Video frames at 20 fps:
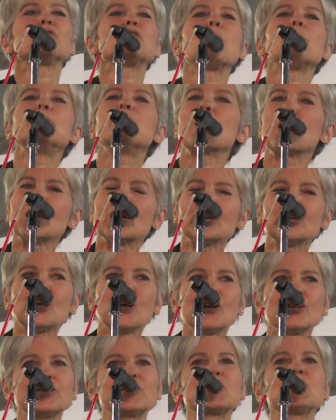the
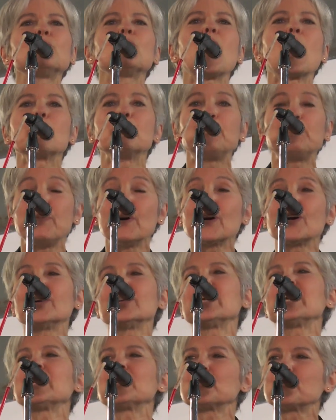burners who are
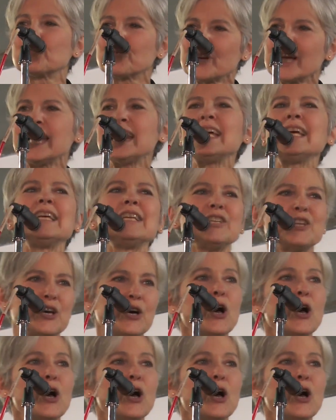burning green, who